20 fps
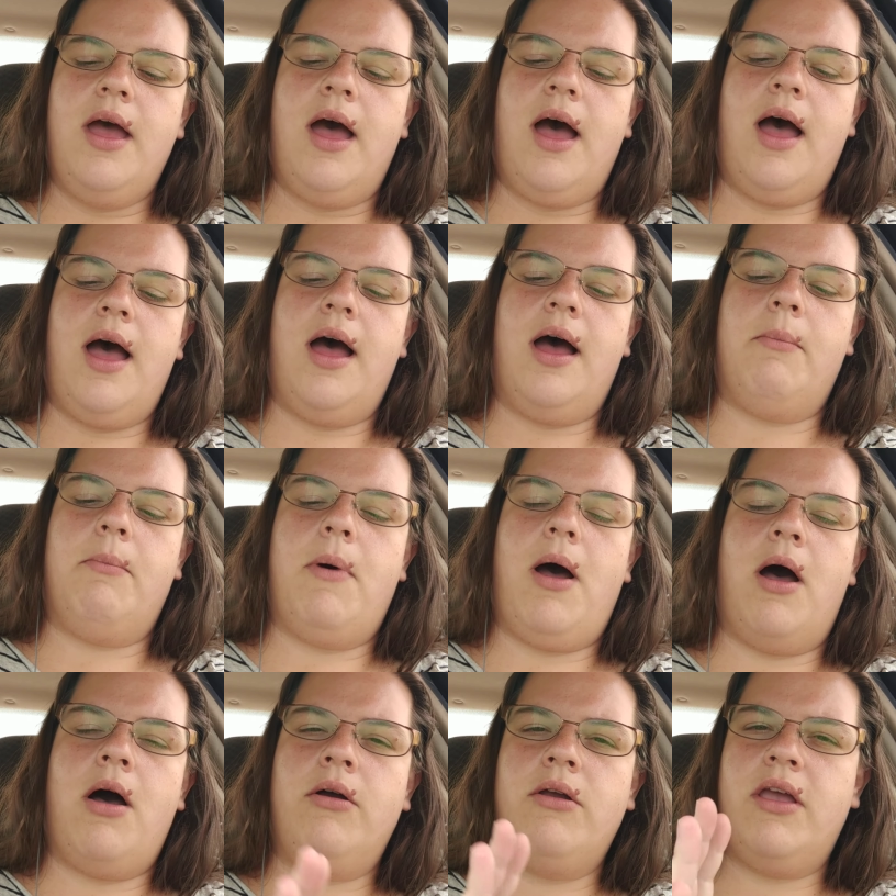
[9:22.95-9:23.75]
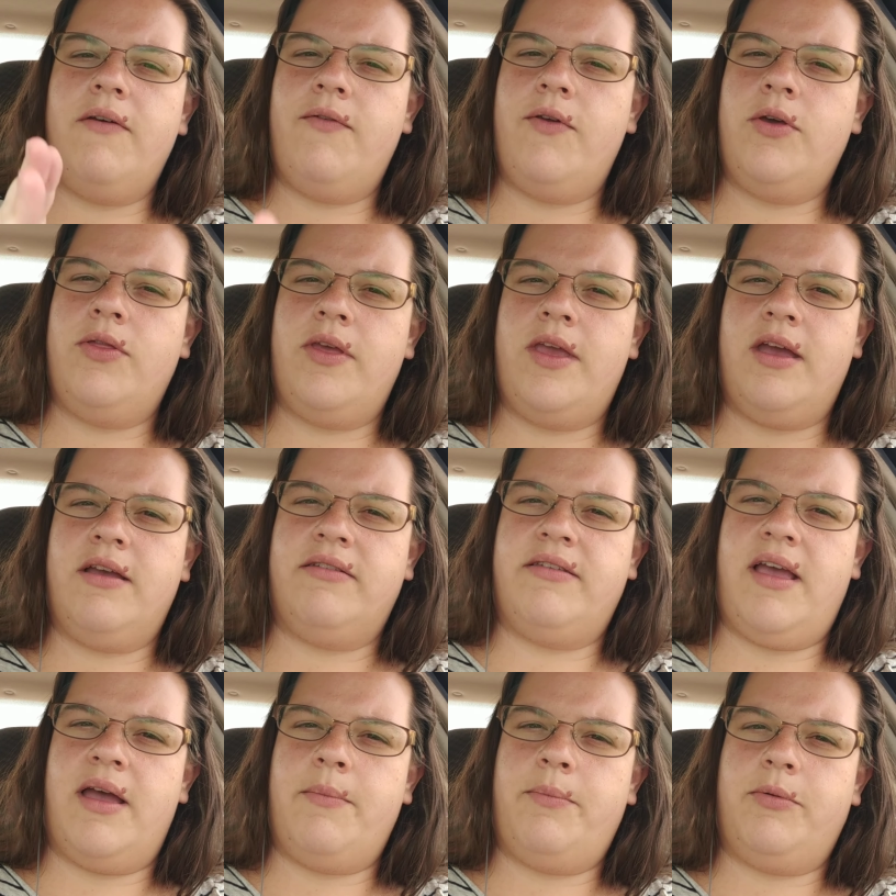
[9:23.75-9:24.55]
I'll give you the
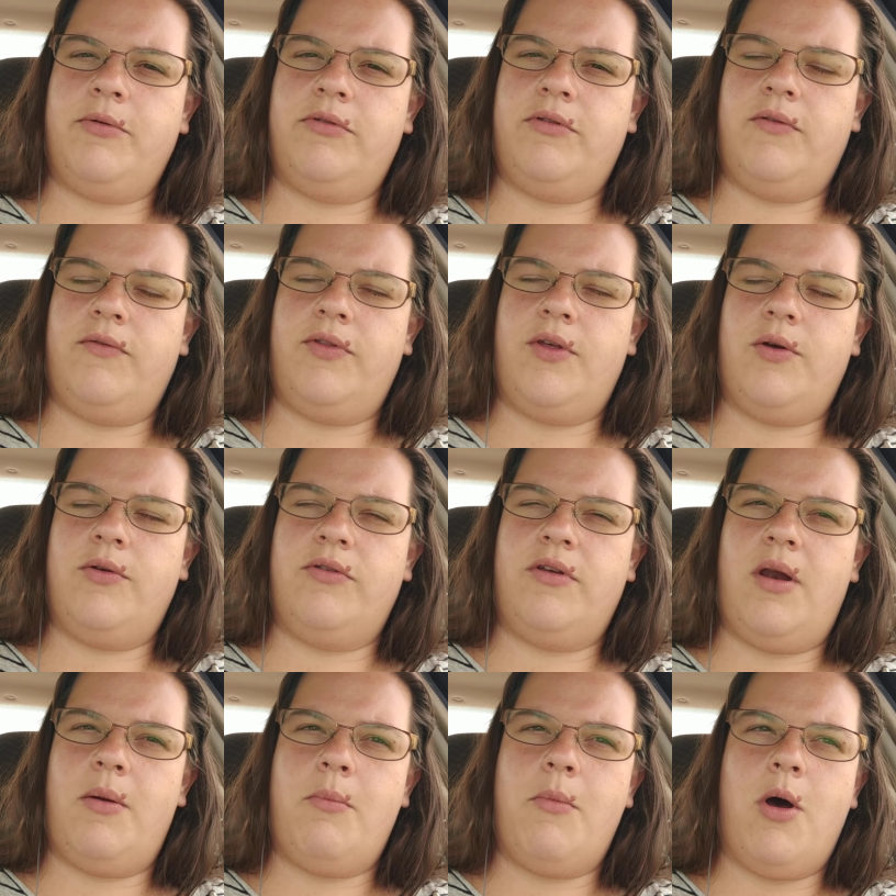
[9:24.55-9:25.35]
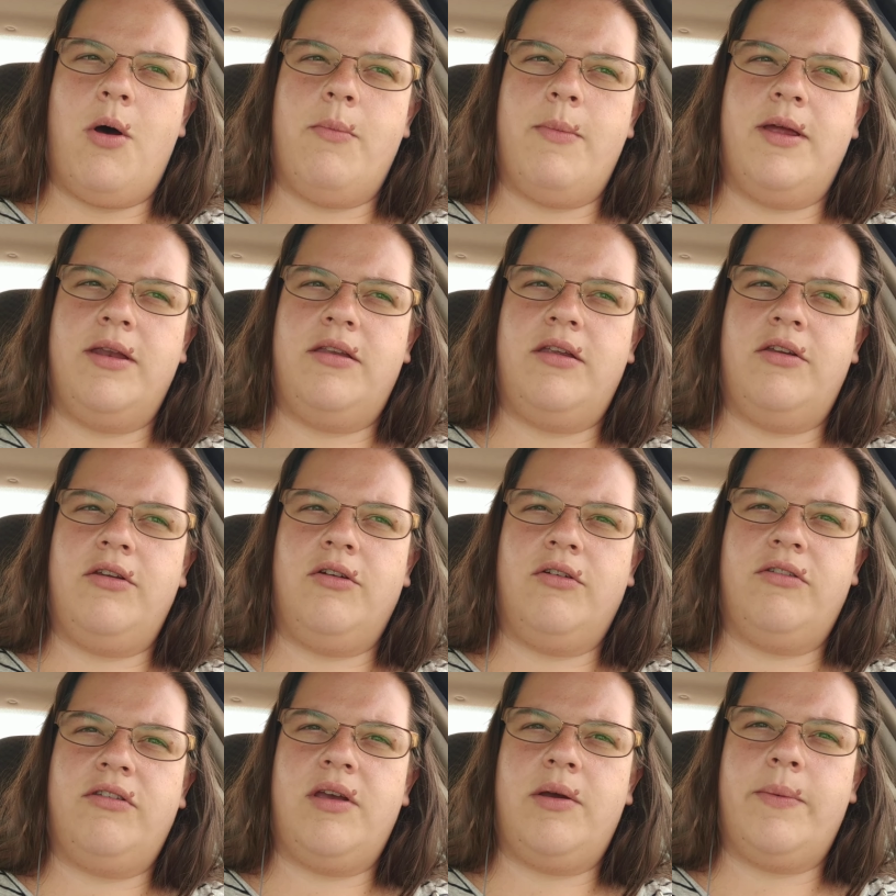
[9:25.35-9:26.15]
examples of those in a moment, and
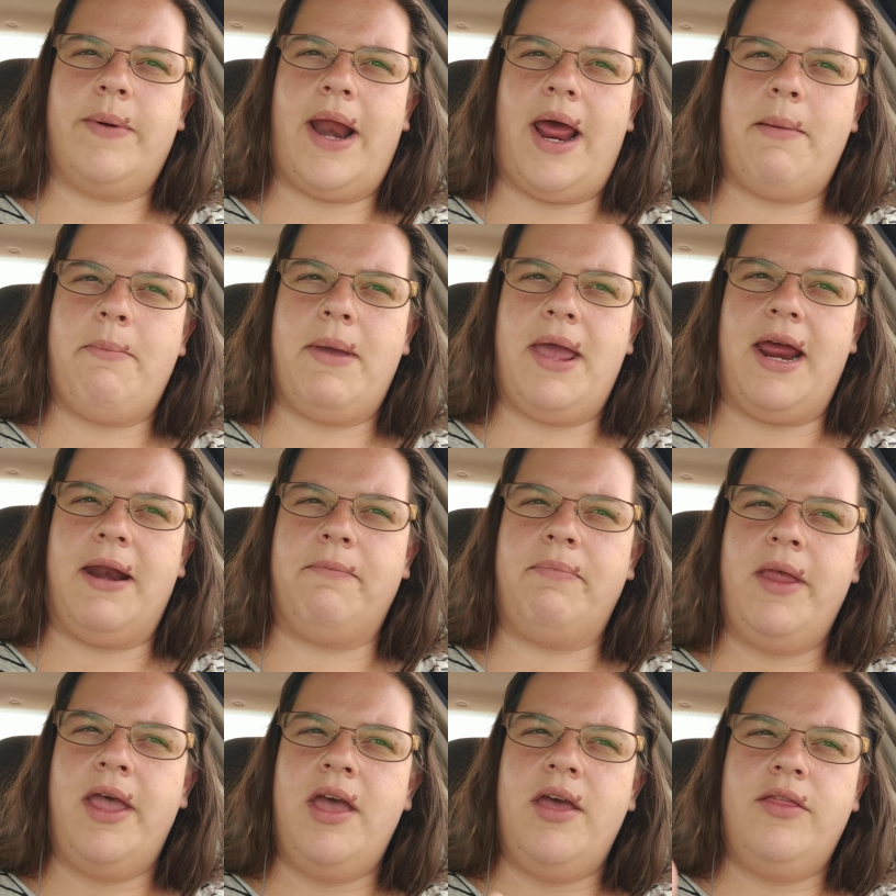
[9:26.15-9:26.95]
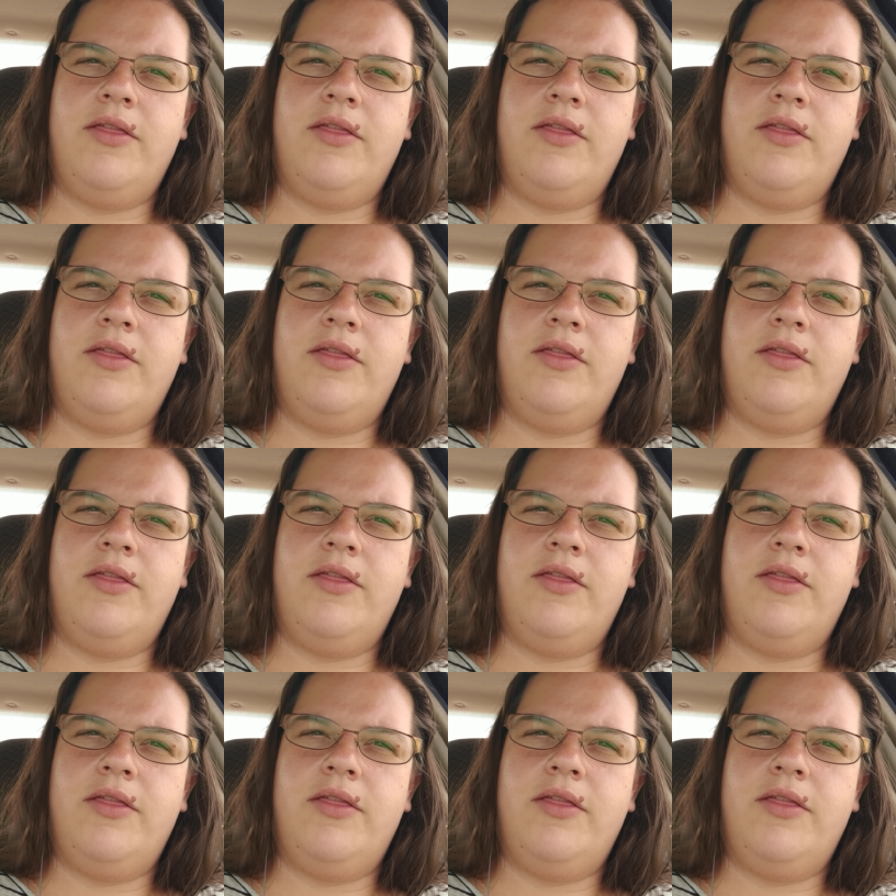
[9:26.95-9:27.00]
you'll see what I mean.